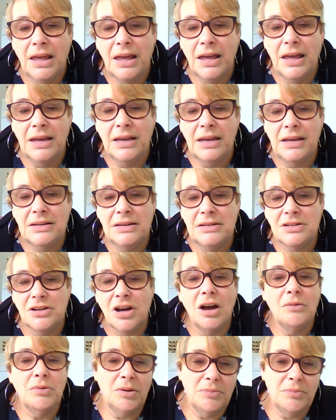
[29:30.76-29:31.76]
And
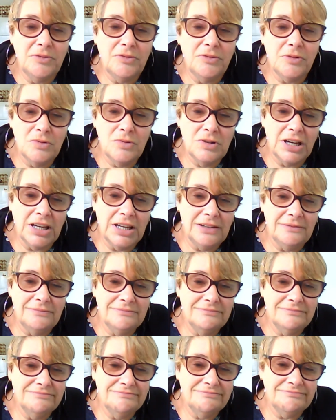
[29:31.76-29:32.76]
I won't be fooled again.
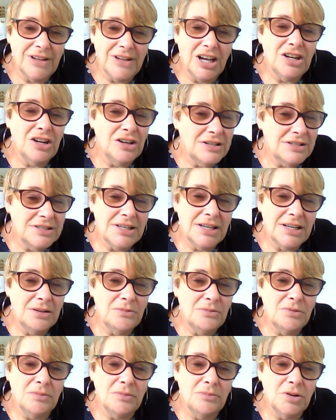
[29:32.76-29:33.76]
I know exactly
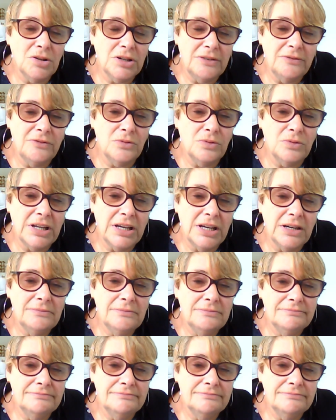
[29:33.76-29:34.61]
what I'm looking for now.